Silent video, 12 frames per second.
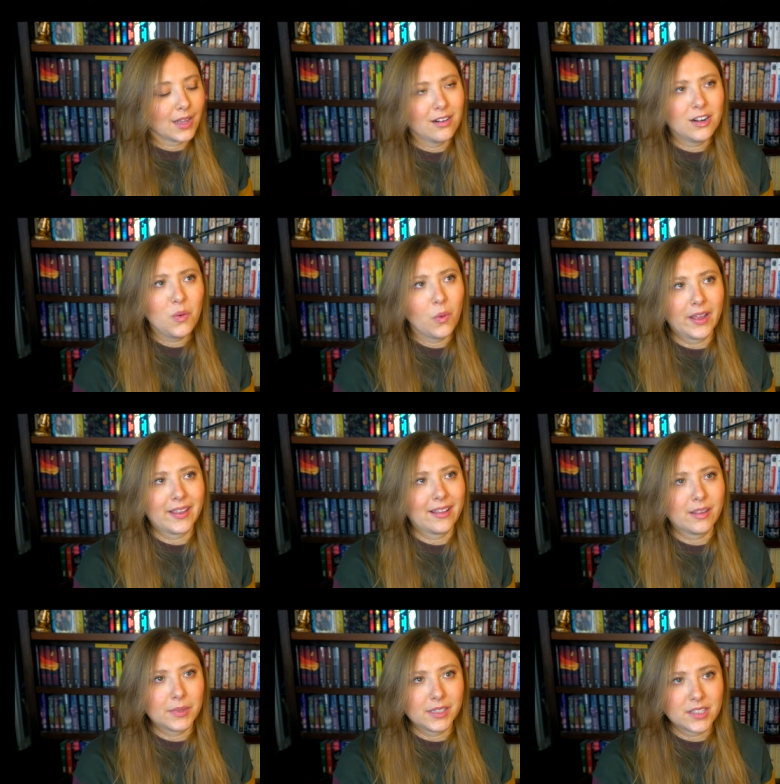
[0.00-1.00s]
I don't know why
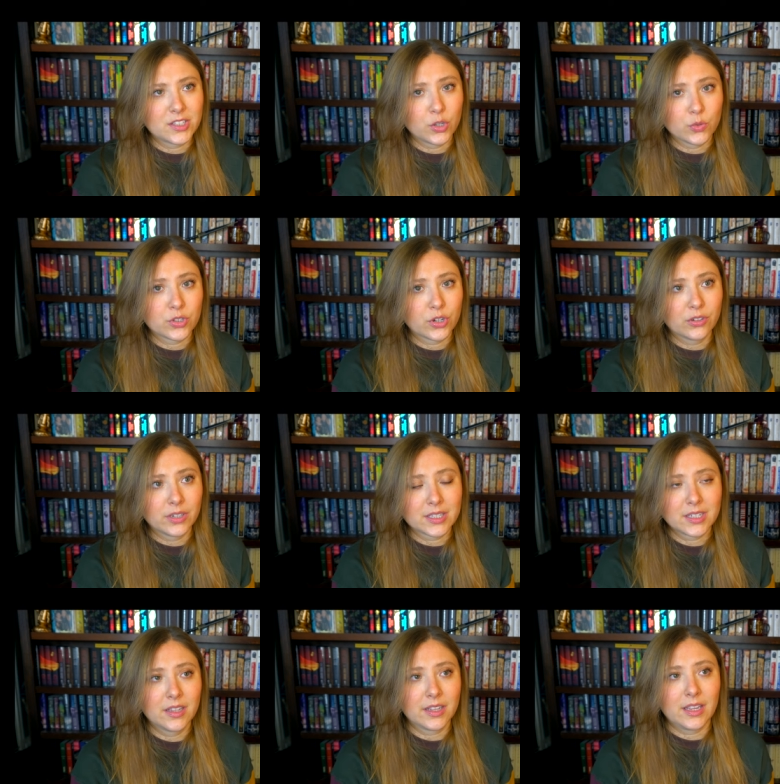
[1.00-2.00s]
Kelly Billy's so certain. It's
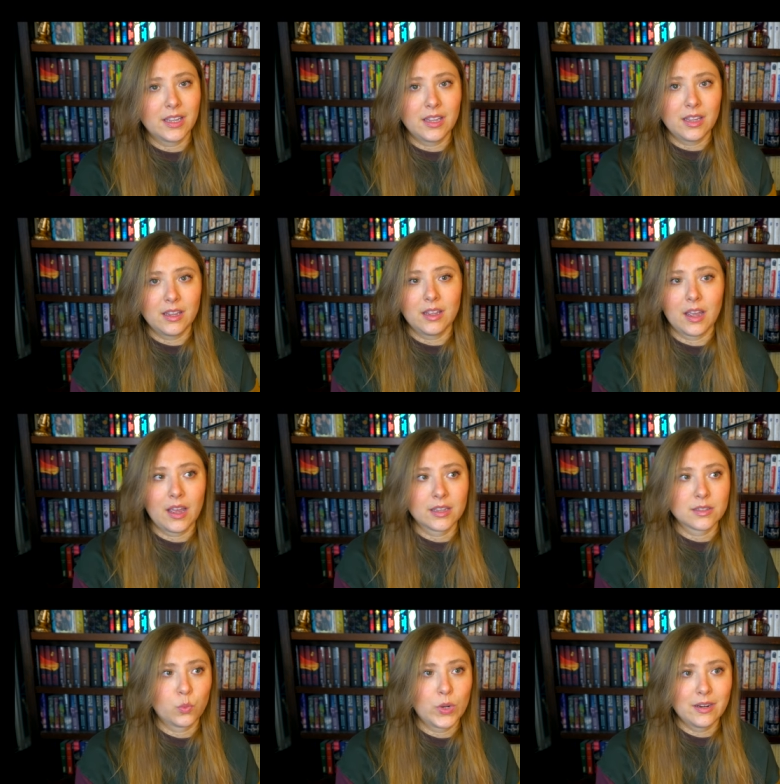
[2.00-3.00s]
not like he
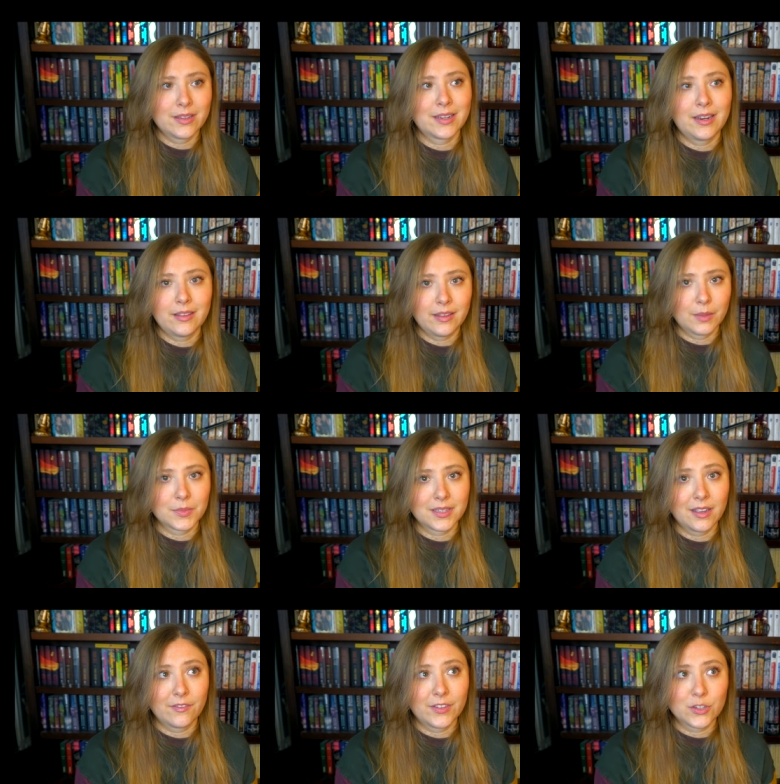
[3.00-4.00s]
has witnessed anything himself.